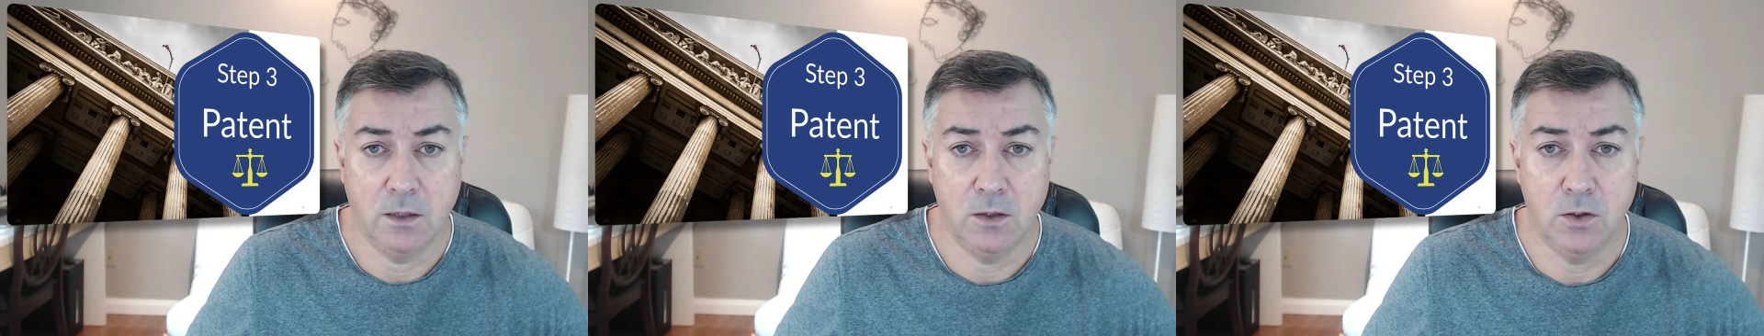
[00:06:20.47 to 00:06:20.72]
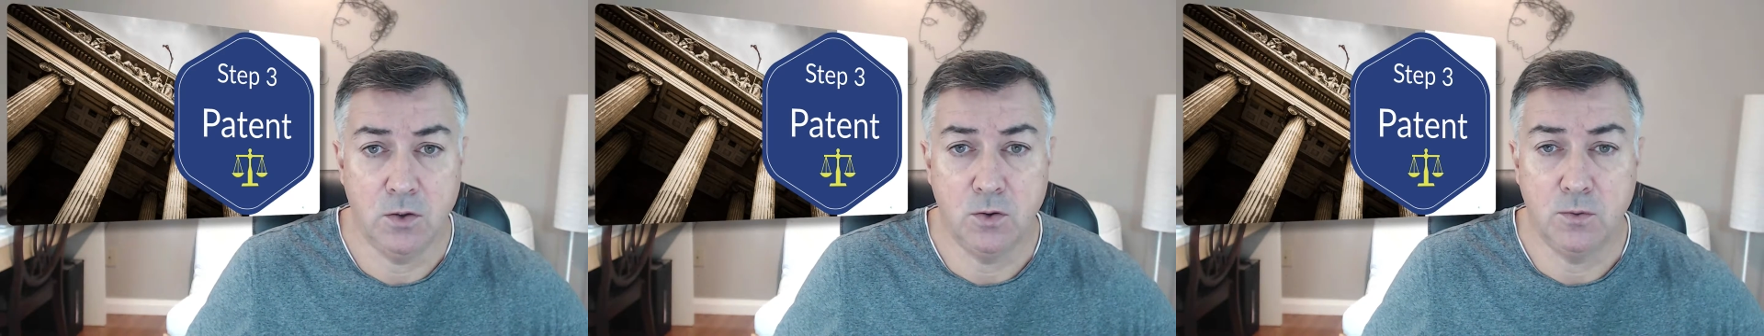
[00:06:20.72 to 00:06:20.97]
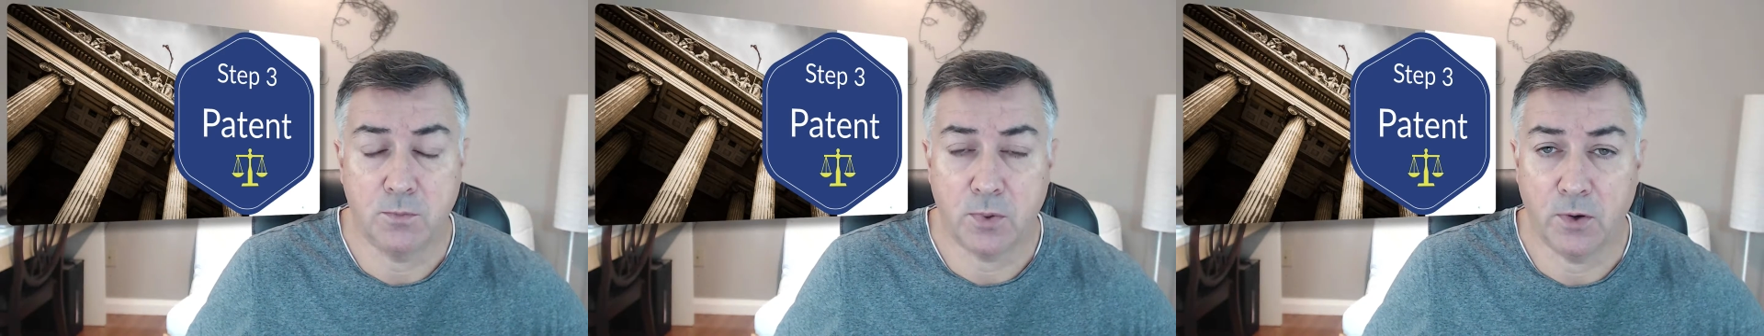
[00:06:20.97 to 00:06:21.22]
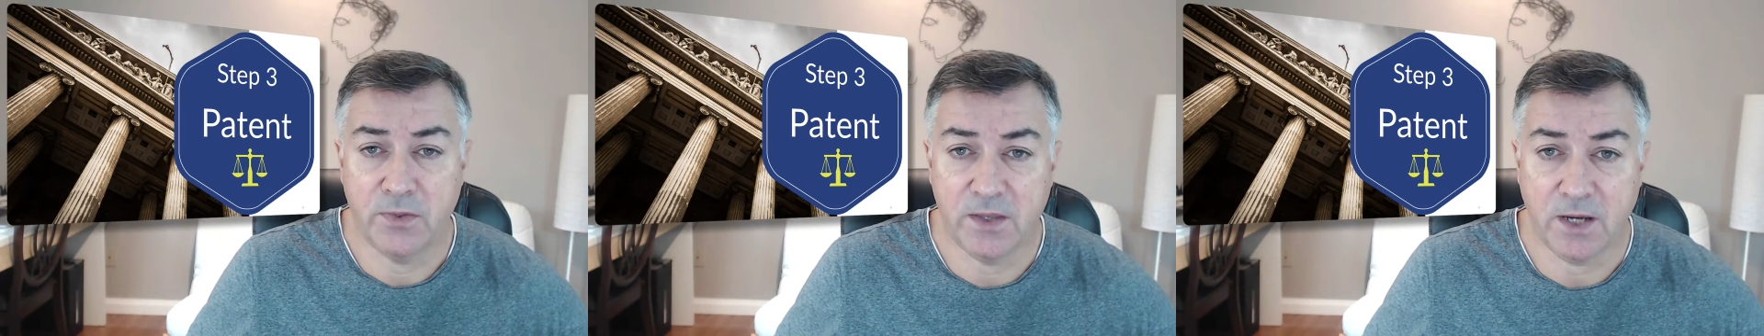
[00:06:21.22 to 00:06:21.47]
you
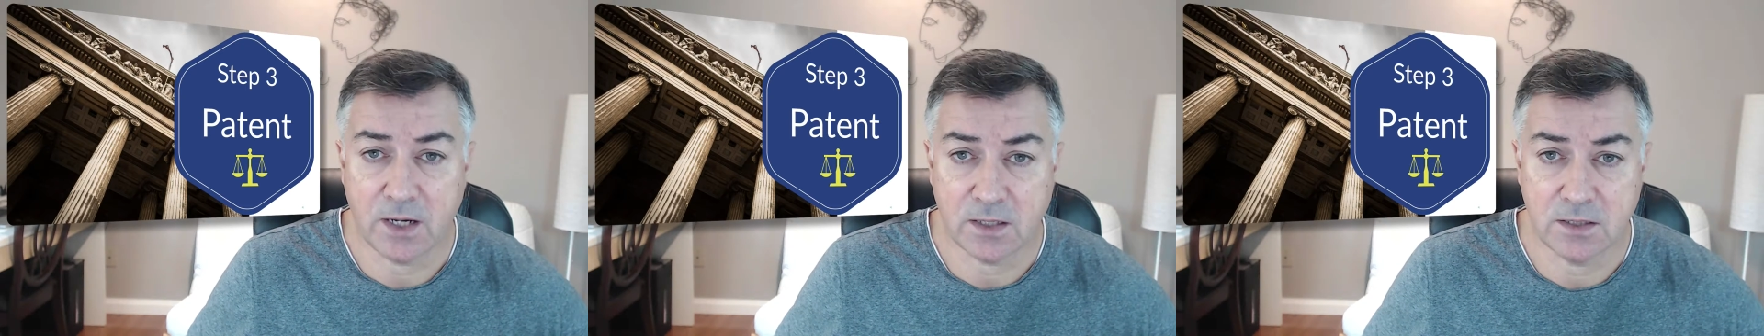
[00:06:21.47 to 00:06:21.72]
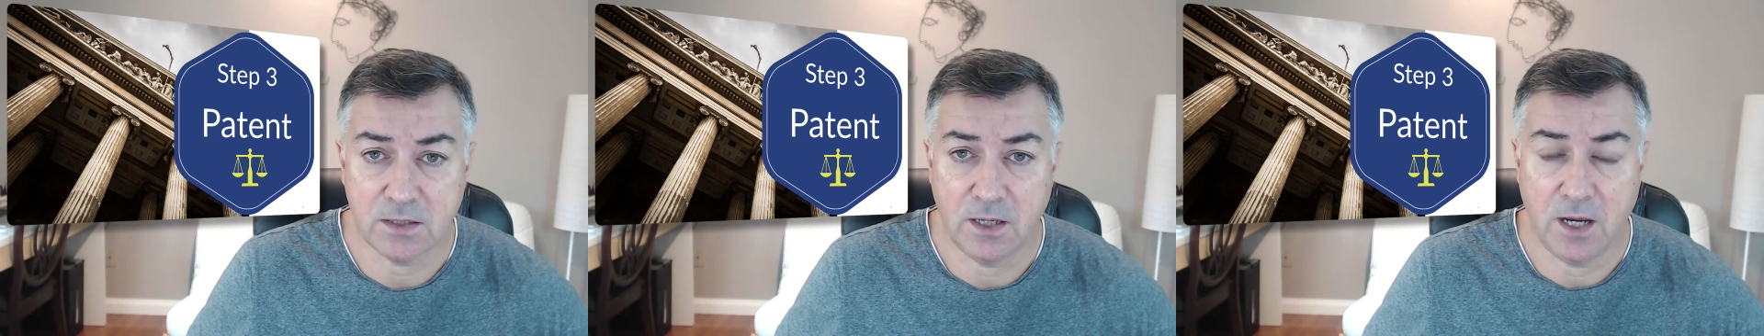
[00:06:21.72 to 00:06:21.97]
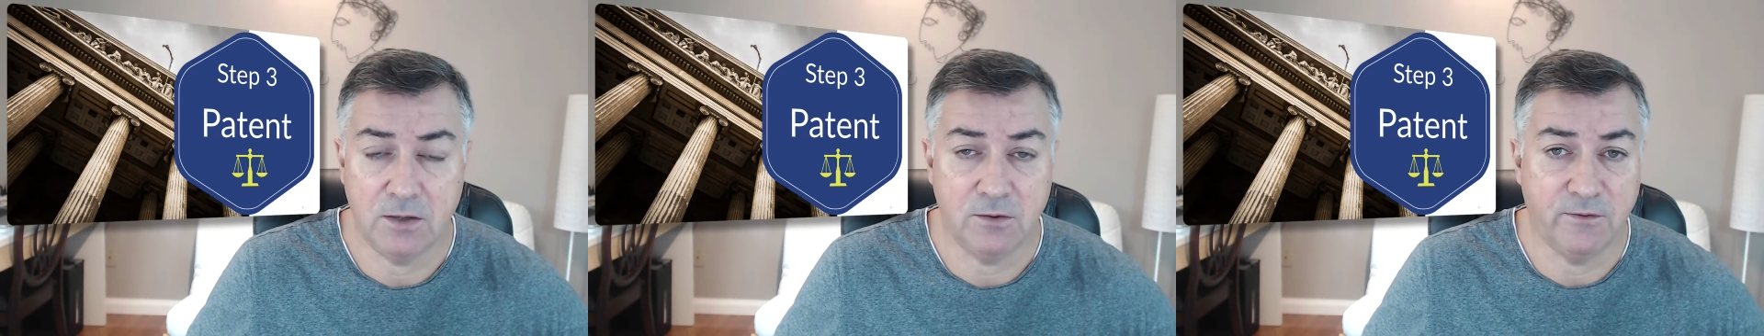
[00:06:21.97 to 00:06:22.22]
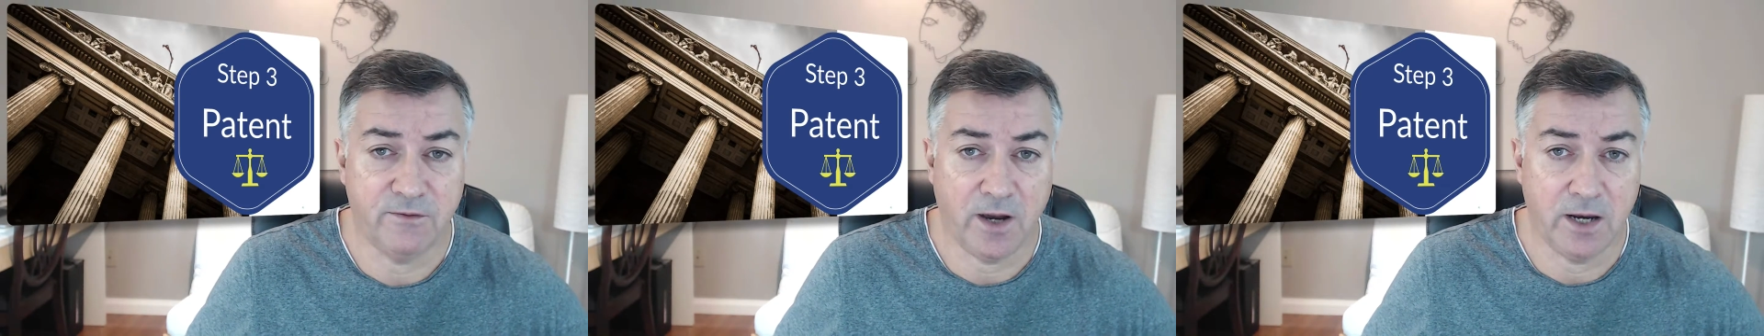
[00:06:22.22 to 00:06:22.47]
protect and you
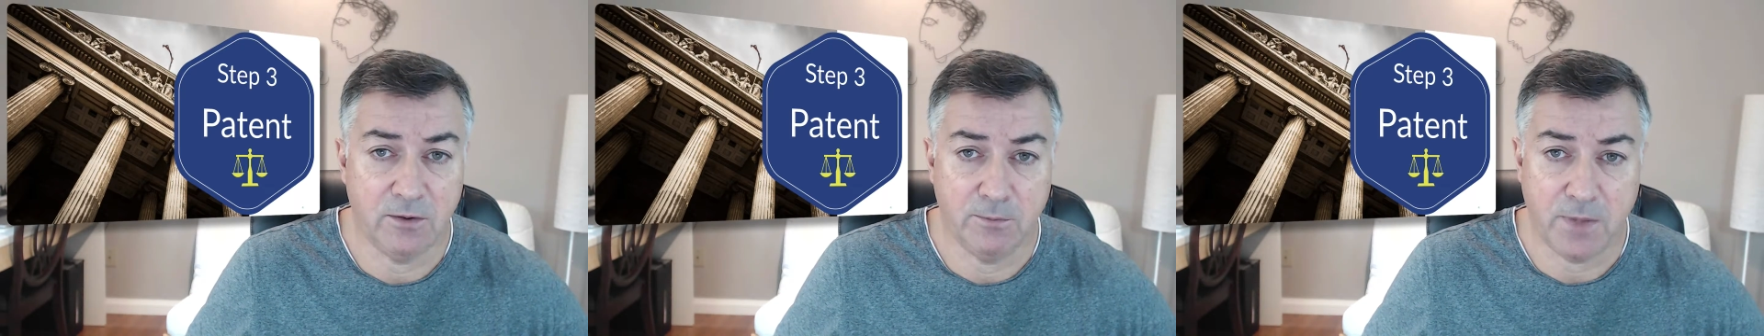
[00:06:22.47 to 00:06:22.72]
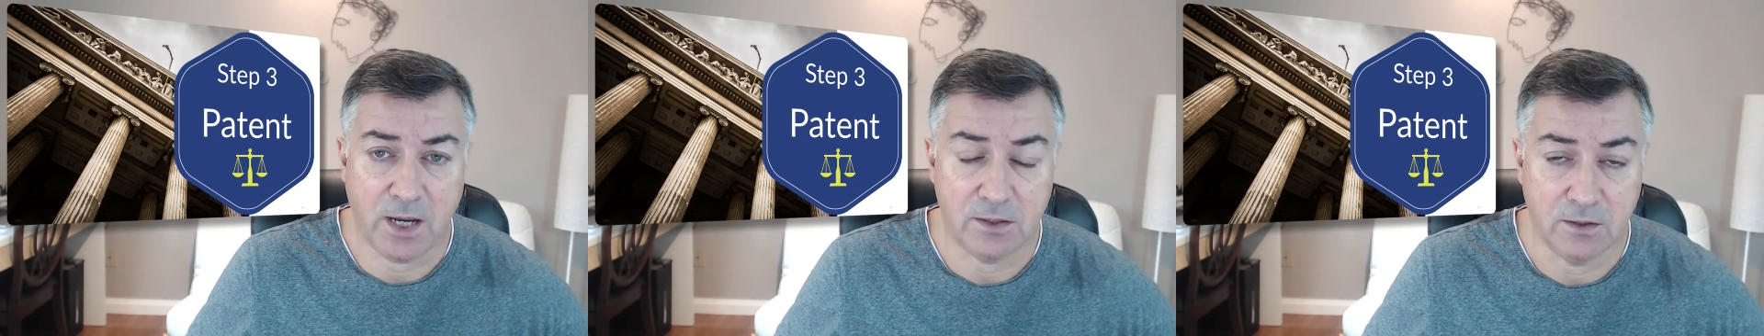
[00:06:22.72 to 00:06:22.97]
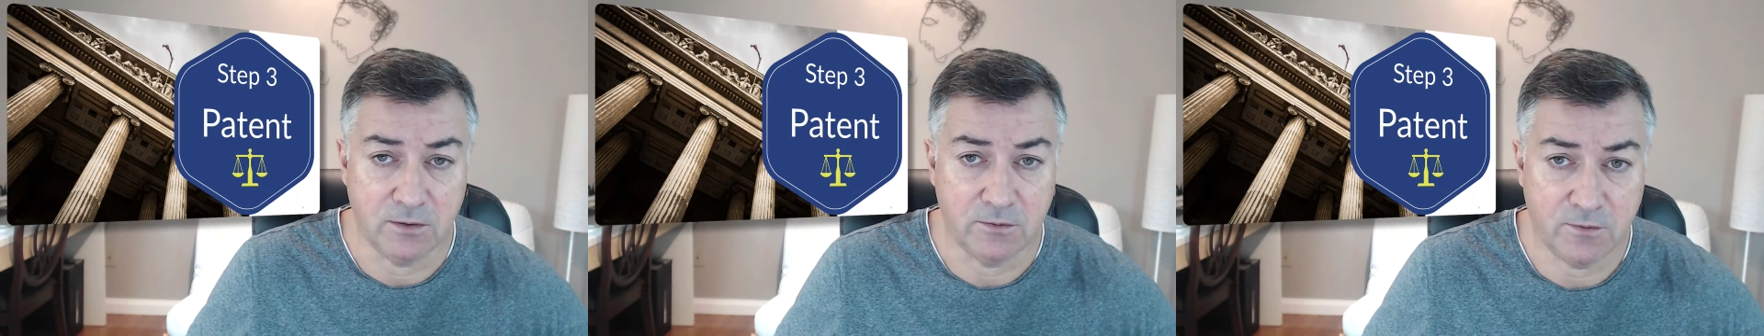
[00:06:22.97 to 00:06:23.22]
file a patent,